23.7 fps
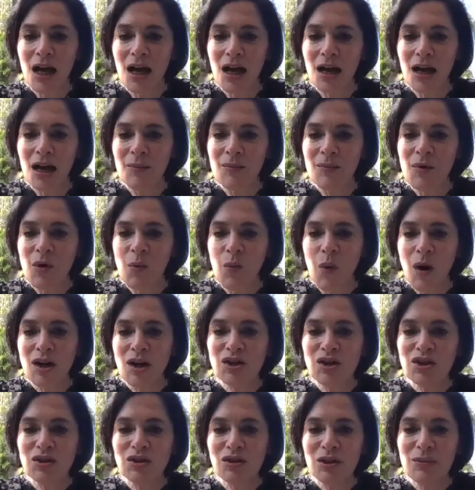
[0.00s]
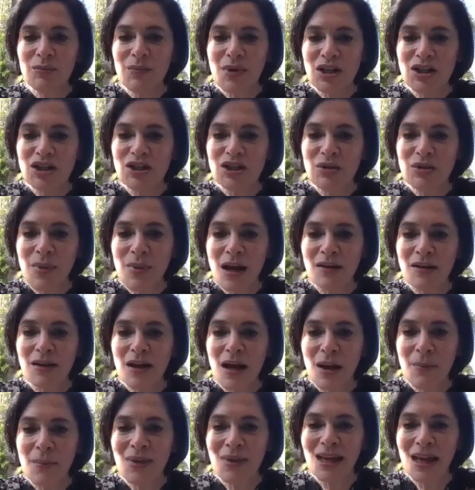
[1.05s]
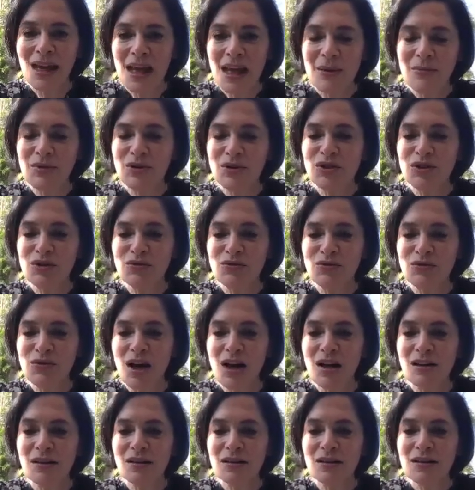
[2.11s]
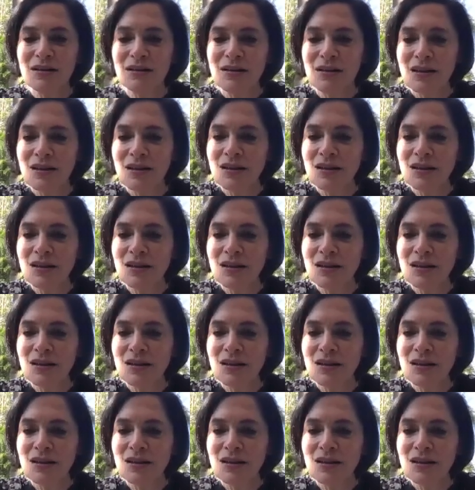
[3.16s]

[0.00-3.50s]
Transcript: um, what Julie mentioned about not being able to run,